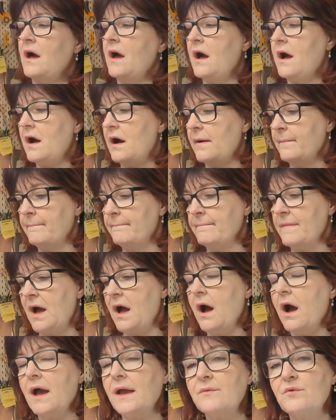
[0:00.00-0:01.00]

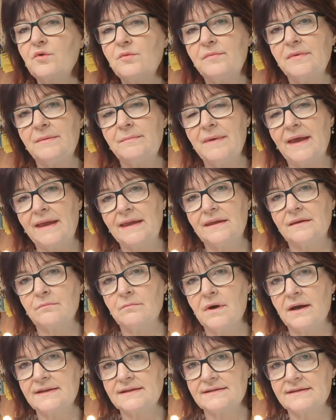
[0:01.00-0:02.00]
I will be making
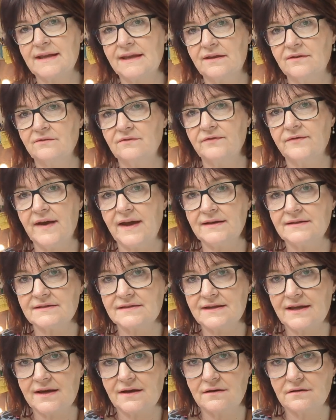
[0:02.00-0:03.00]
my second
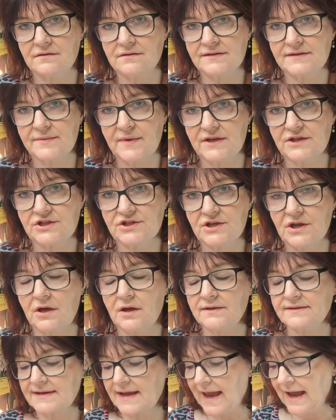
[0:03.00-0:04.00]
Fantail
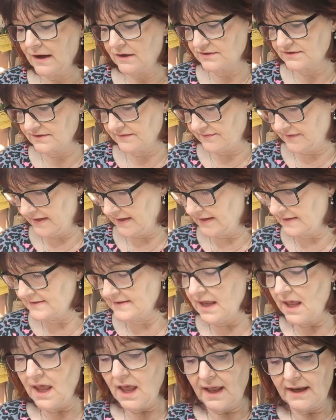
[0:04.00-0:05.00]
sweatshirt out of this.
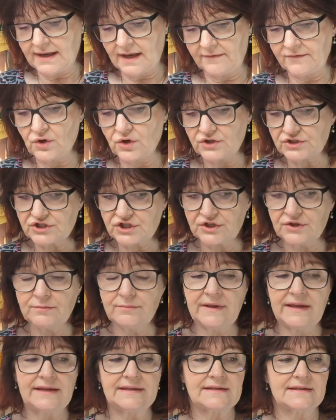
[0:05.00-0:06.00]
Now, I've got 2
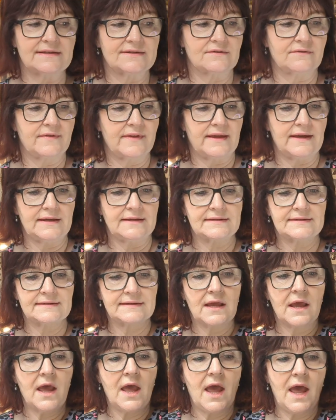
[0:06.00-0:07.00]
meters of this,
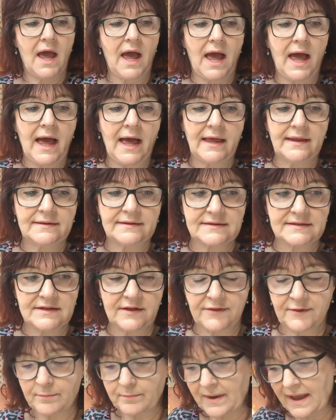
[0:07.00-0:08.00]
and
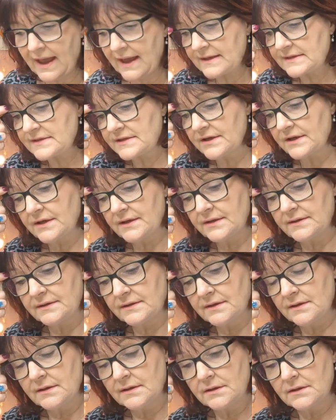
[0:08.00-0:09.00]
the
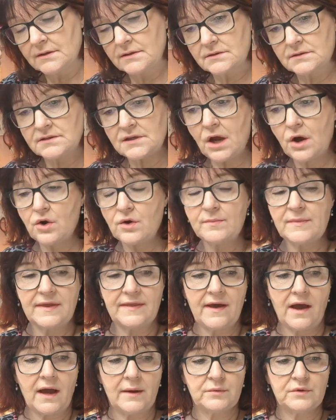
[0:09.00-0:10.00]
pattern told me
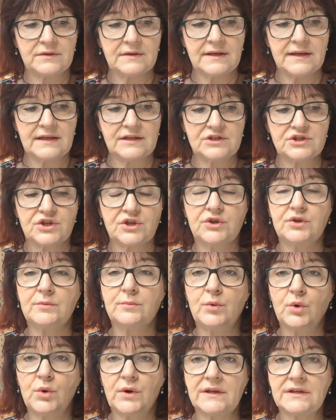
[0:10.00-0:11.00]
that I would need
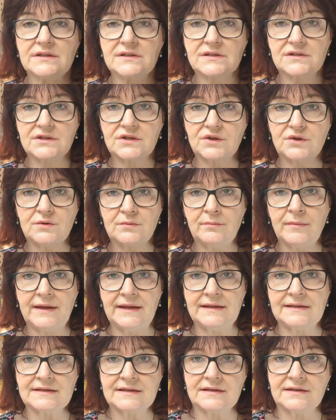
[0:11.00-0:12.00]
2.2
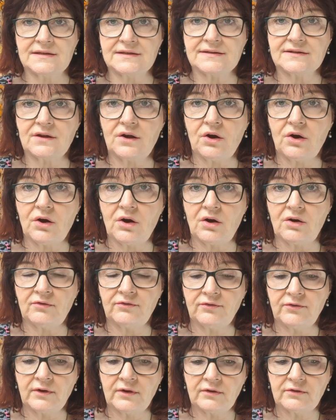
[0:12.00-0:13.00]
meters
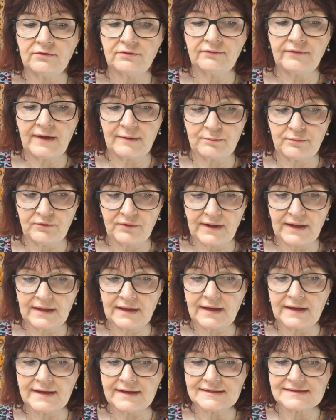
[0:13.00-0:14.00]
of fabric,
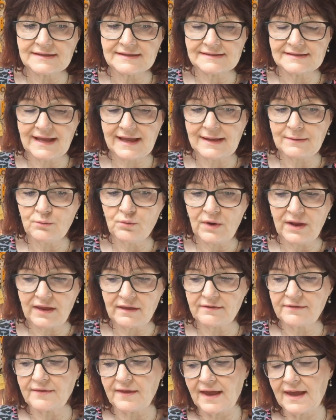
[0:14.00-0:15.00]
and it's the same
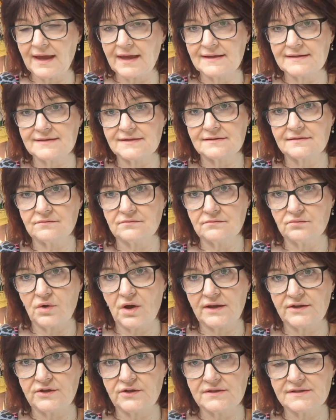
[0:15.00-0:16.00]
width as
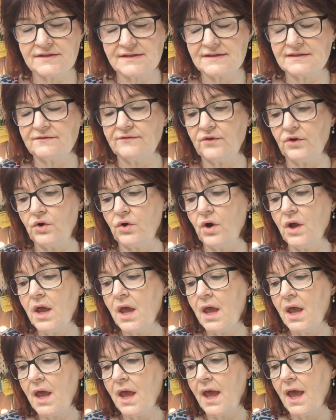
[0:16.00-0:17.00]
what I use this for.
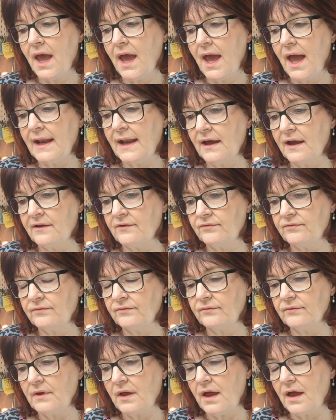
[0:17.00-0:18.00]
And
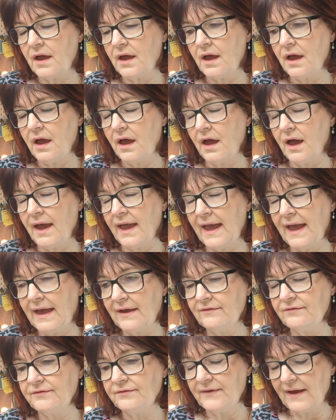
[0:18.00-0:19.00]
I
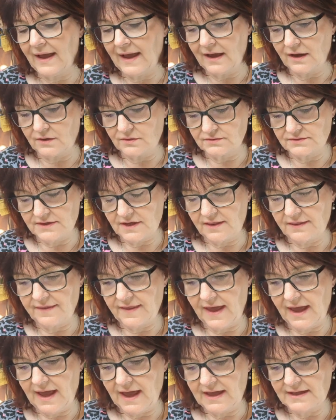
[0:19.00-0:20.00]
have found
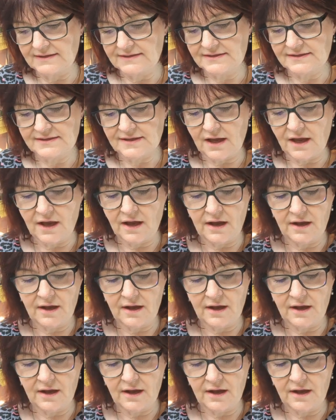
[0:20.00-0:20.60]
that